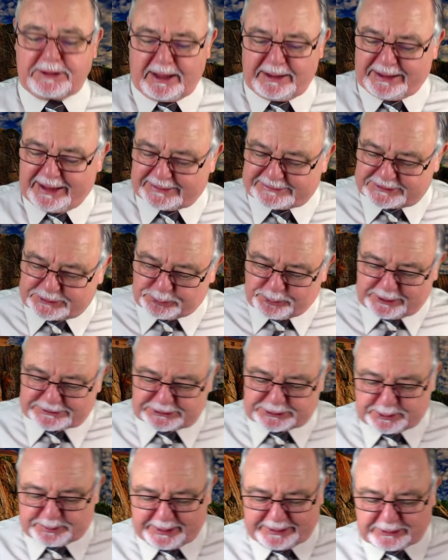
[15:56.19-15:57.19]
I, I just
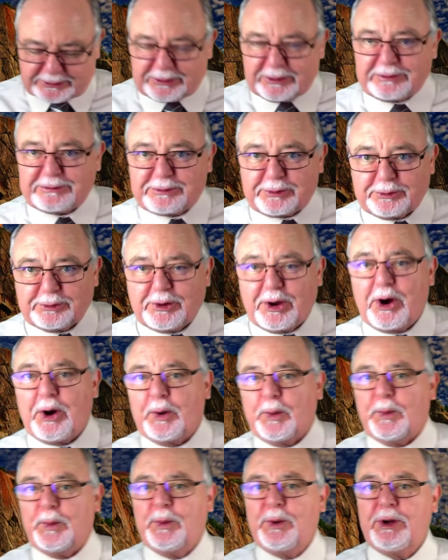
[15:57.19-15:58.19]
want you to, be, to
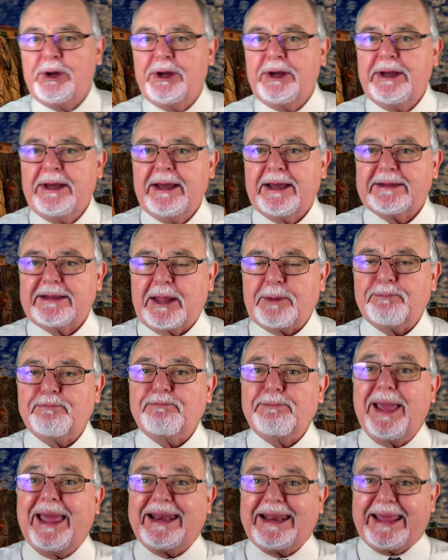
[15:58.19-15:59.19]
know that
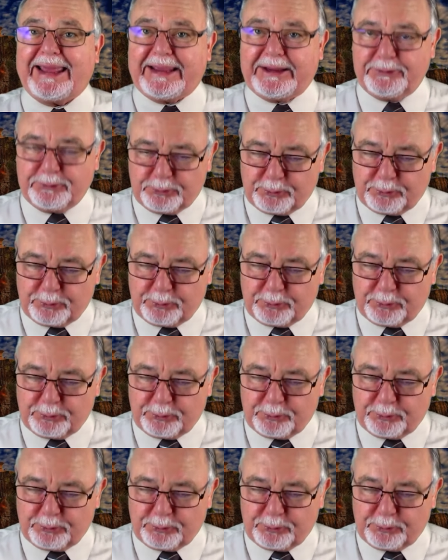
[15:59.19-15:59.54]
many